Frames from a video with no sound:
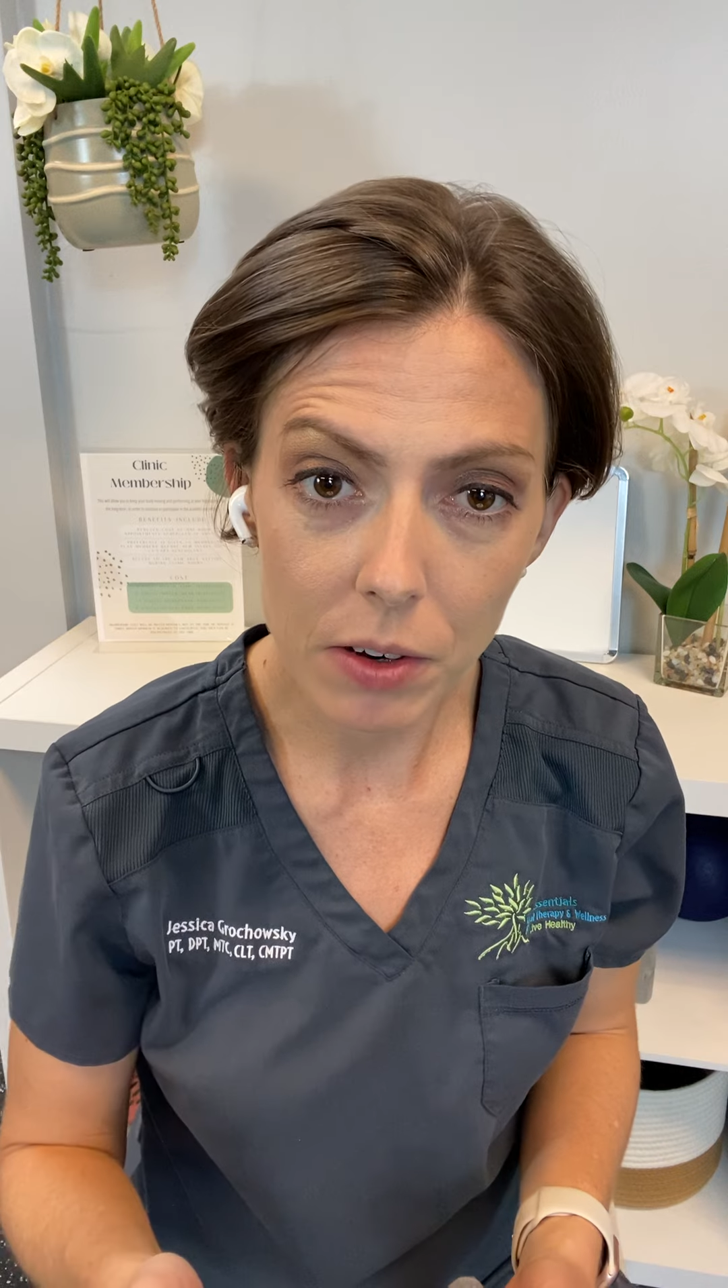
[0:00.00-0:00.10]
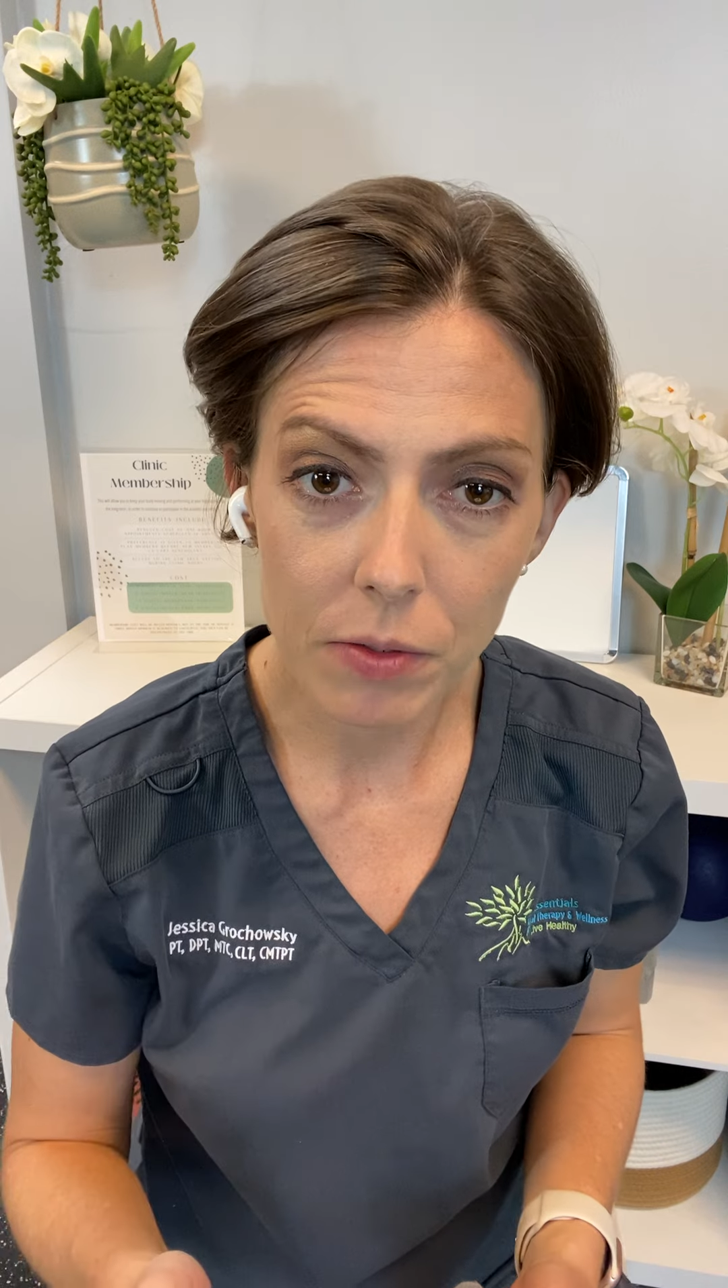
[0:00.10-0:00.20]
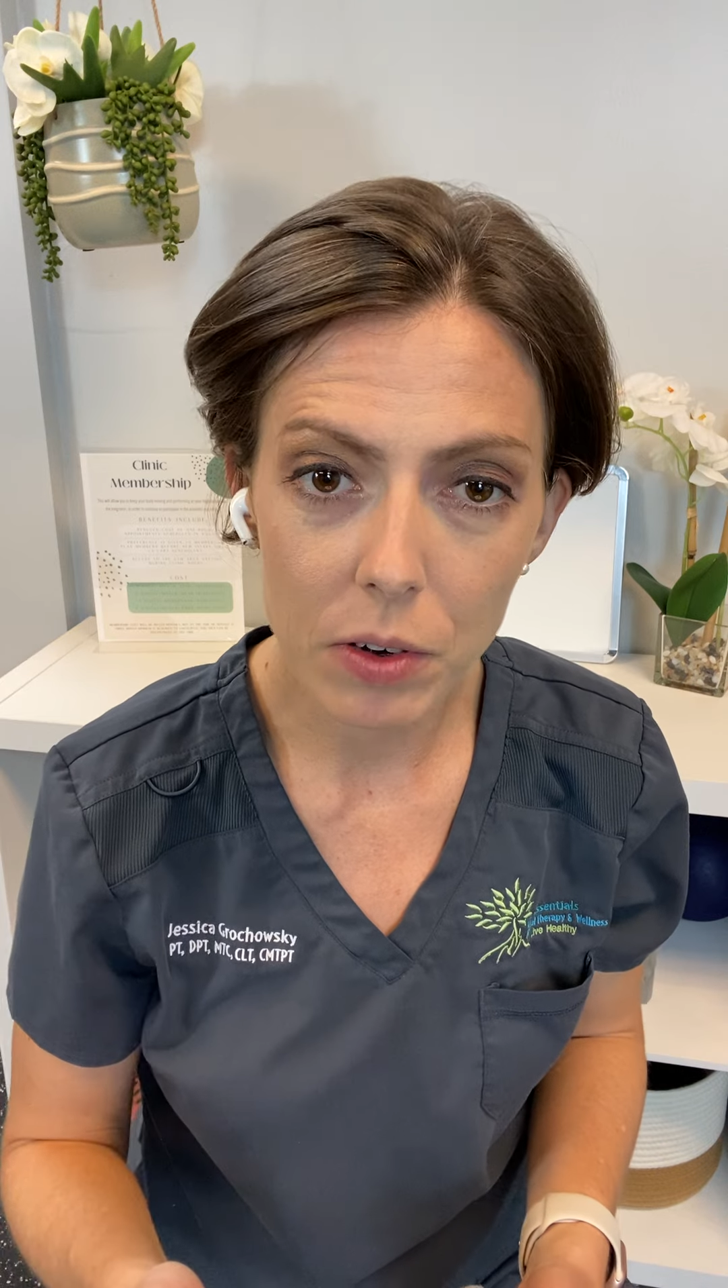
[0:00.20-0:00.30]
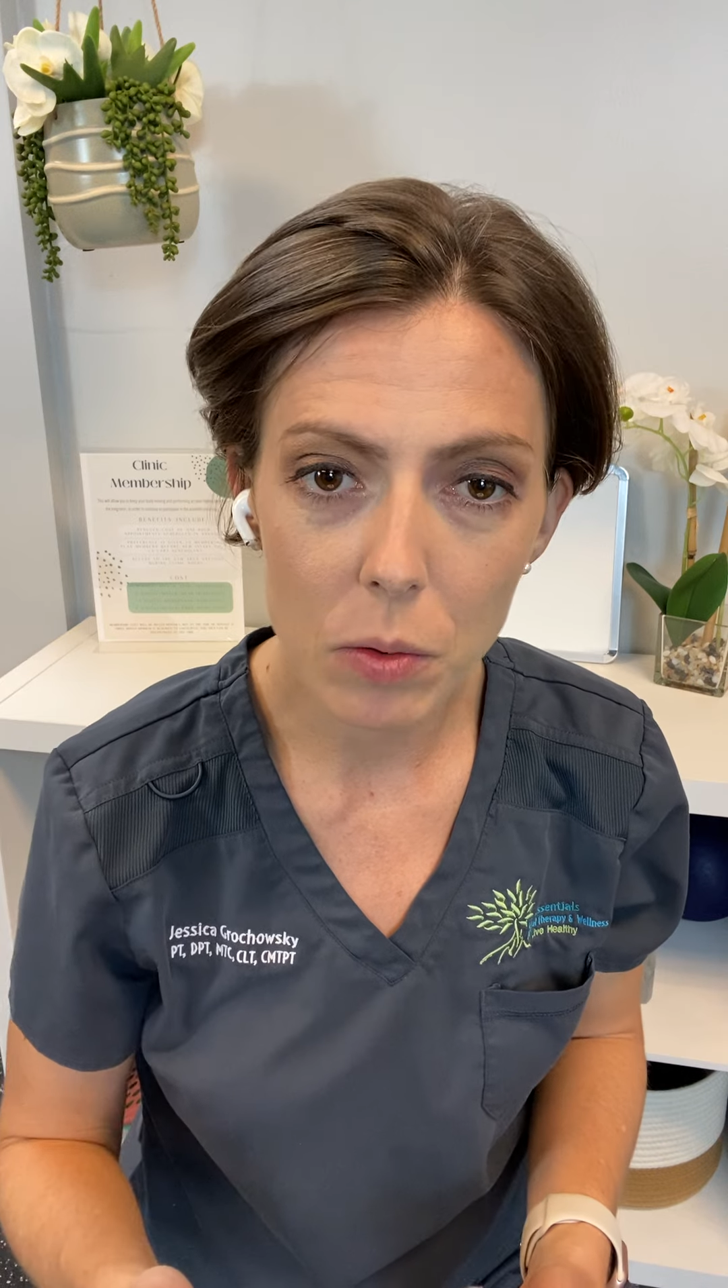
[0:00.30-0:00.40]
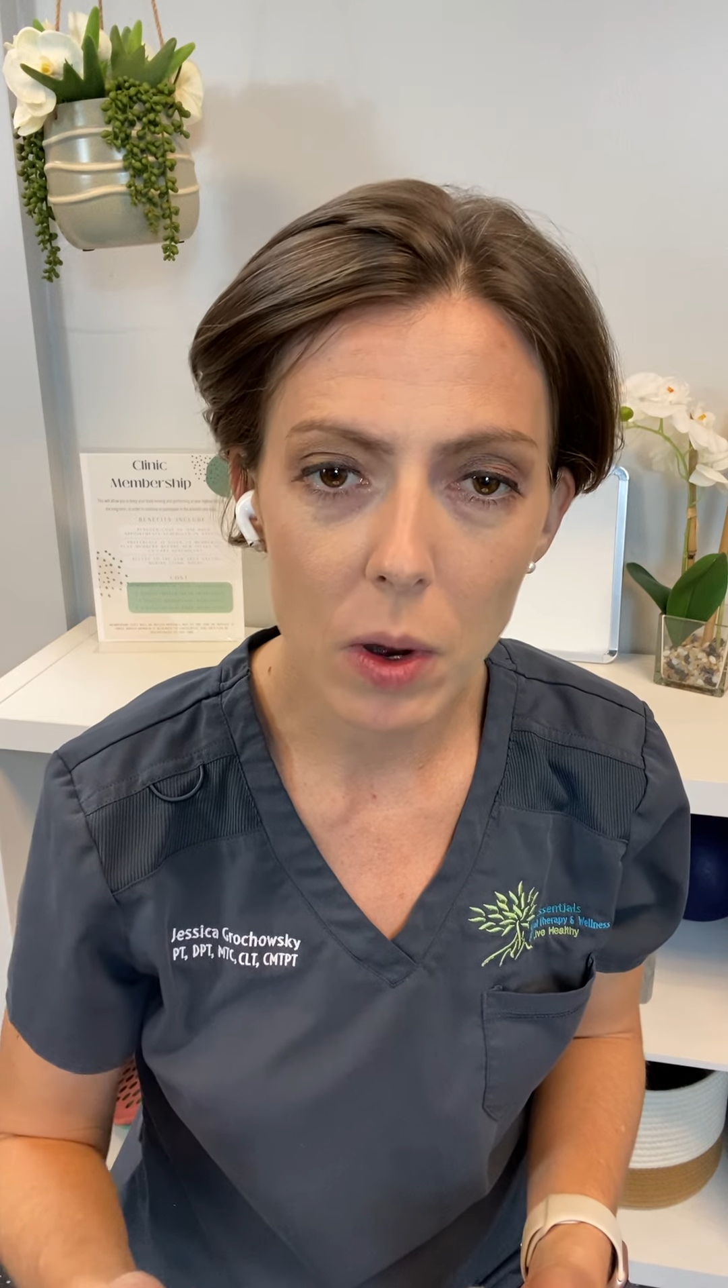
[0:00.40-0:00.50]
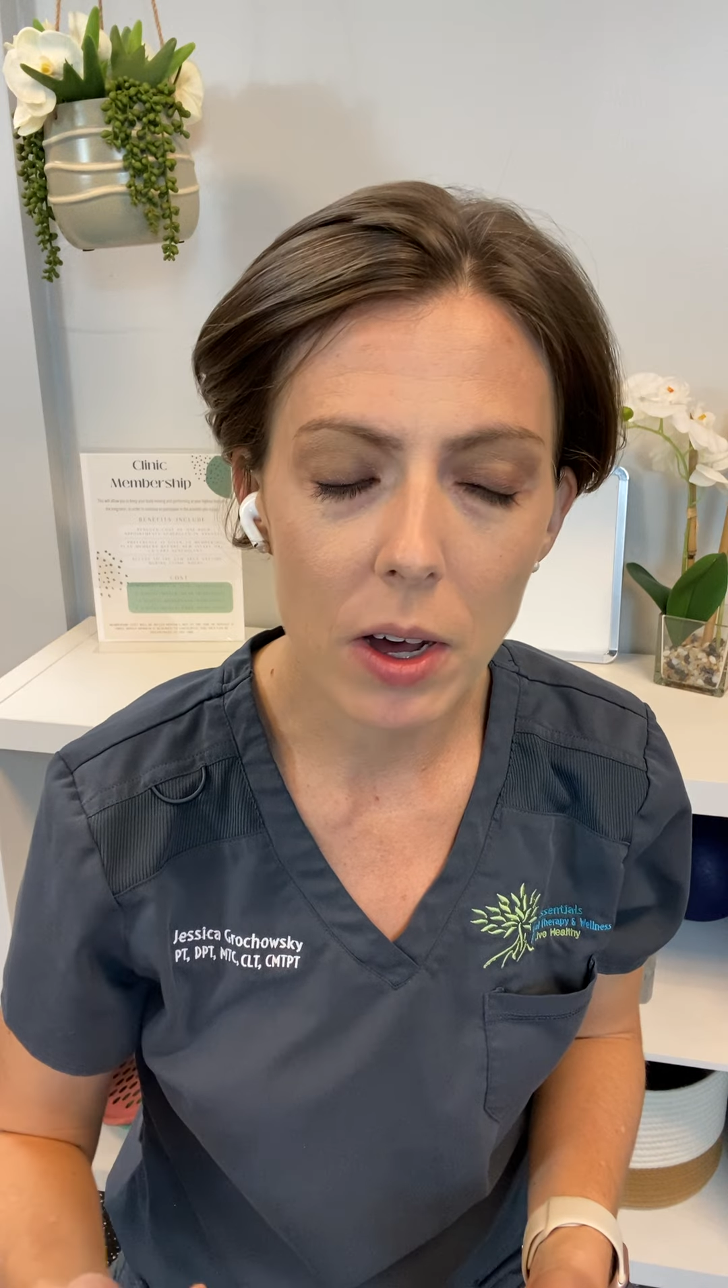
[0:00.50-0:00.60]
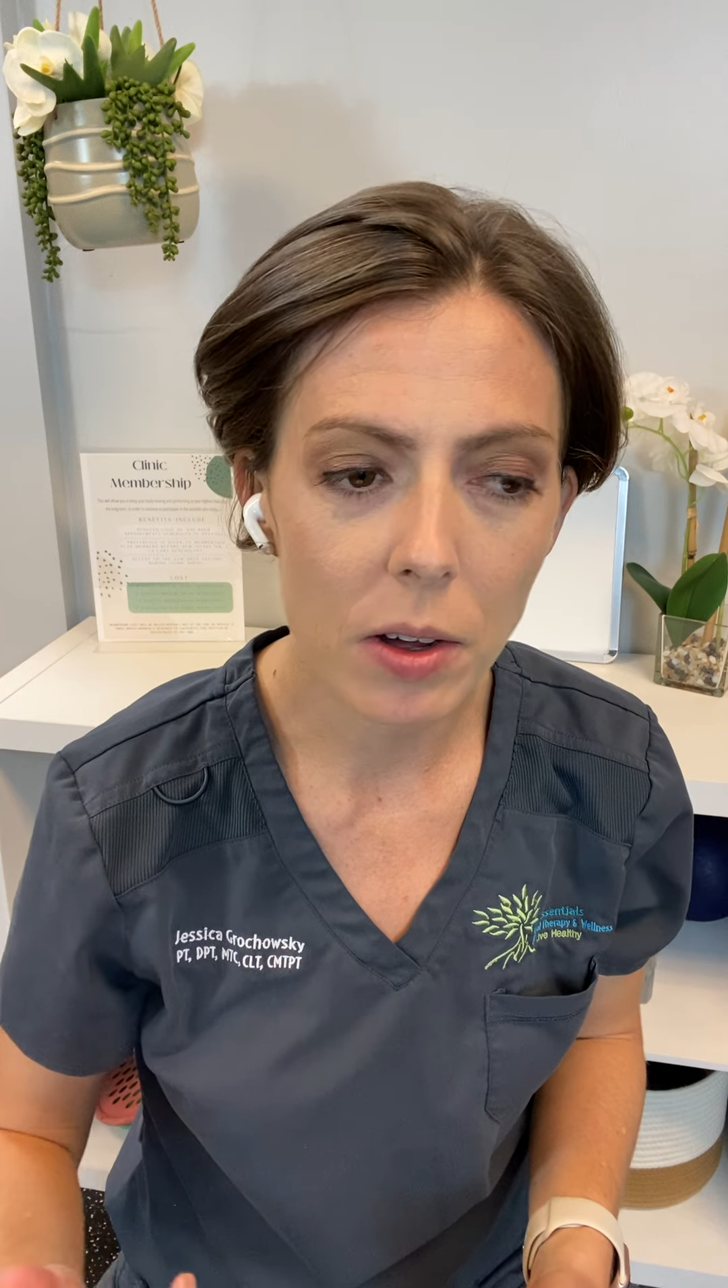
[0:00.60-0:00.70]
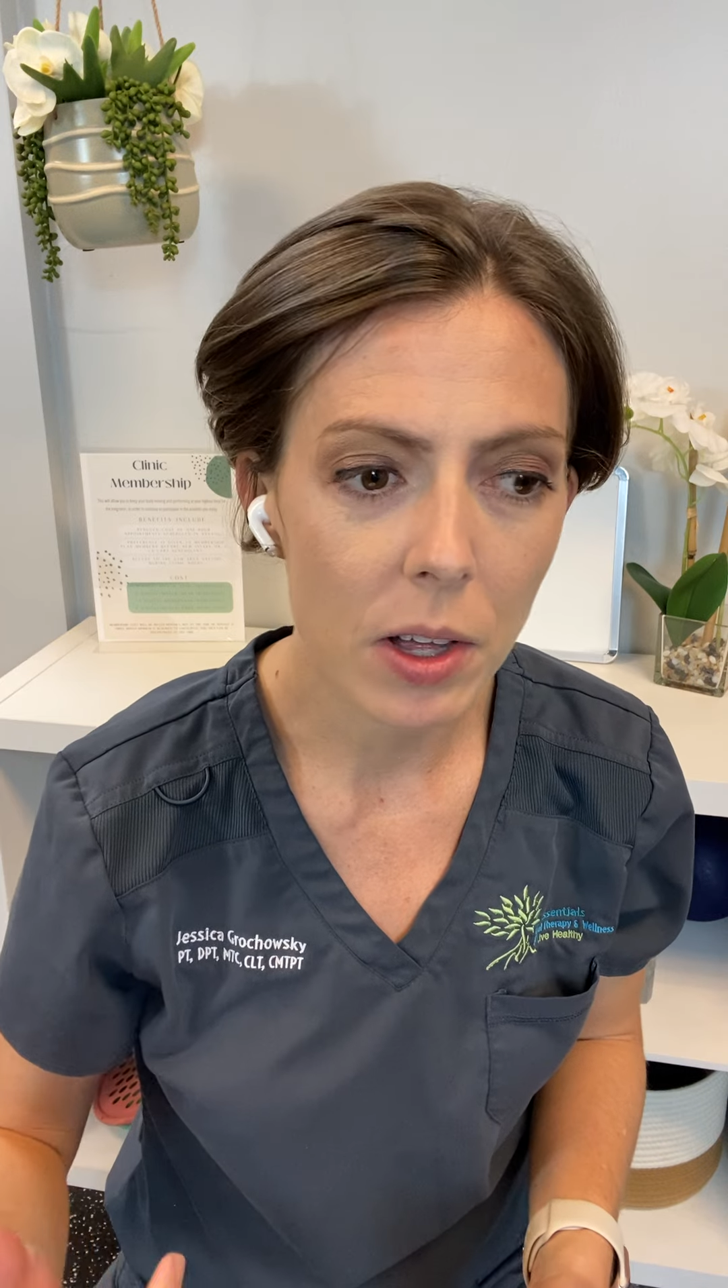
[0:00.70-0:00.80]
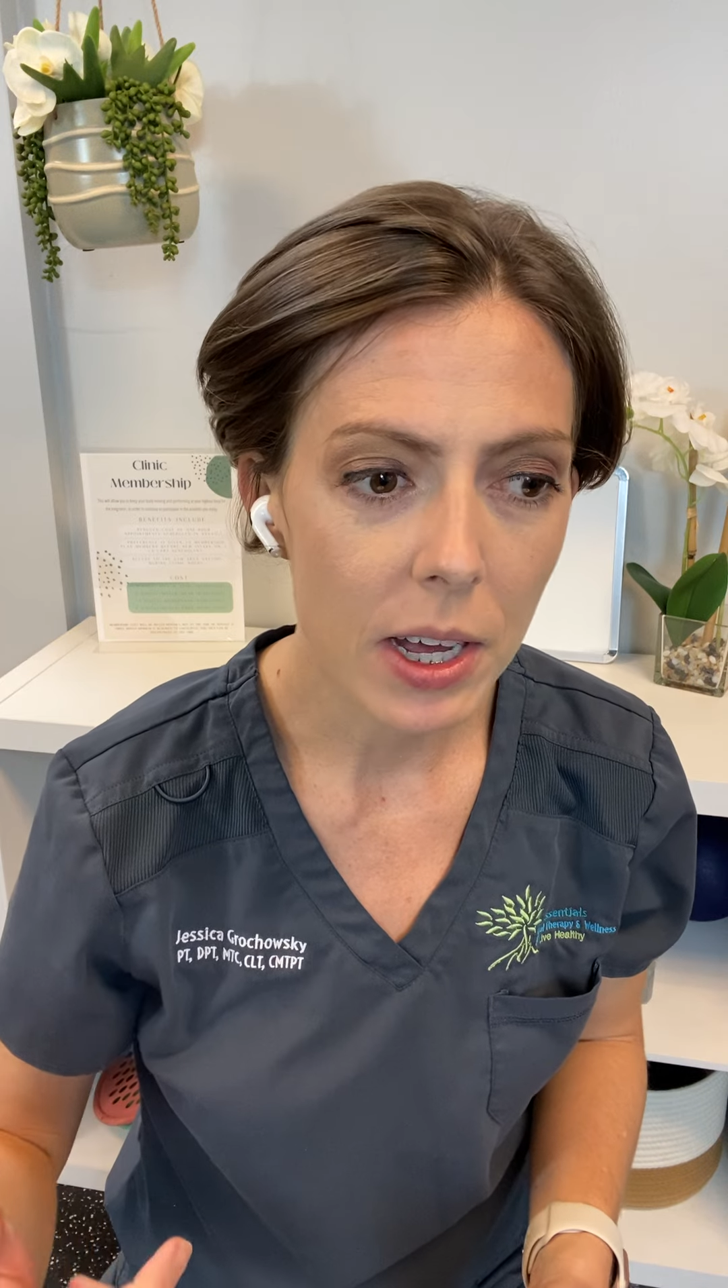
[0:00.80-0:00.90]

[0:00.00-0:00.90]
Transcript: your foot well,